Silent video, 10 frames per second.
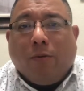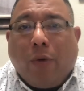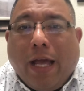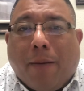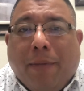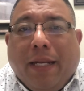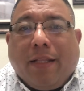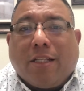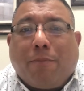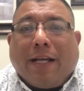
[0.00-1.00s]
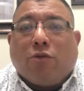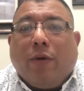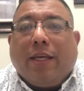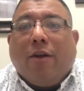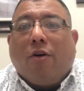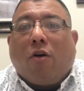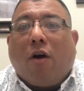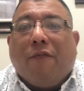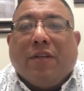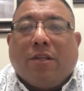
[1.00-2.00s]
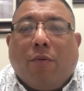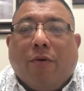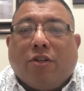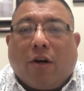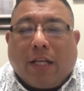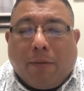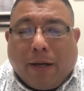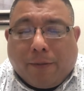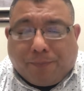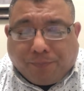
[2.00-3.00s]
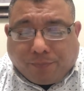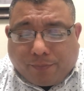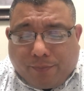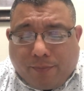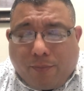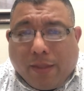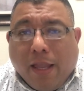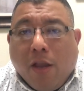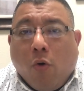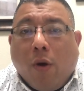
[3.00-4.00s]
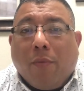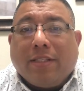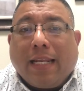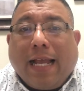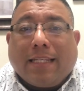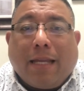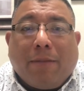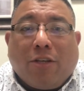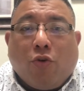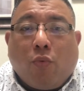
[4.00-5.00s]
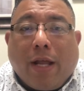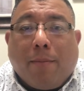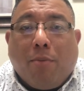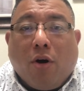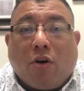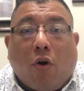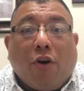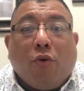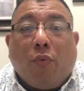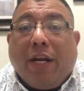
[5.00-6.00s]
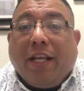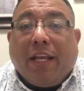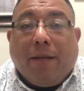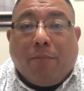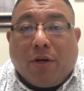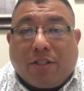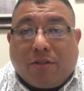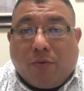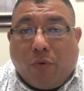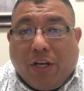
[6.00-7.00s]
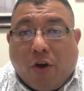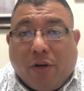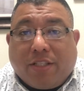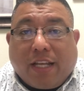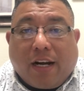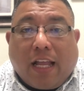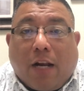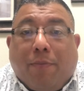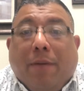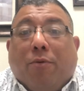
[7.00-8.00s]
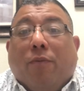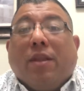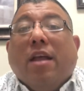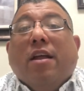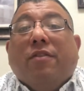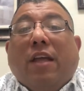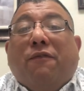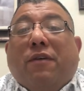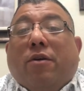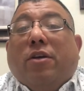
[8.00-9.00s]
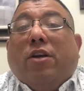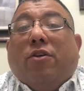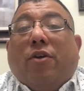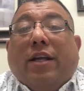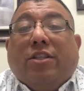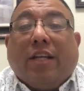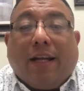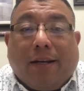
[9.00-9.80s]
We had a meeting this past week here at our office, and we were talking about when was the last time that you read a book, or are you reading any books? We noticed that a lot of people, they feel, they're educated.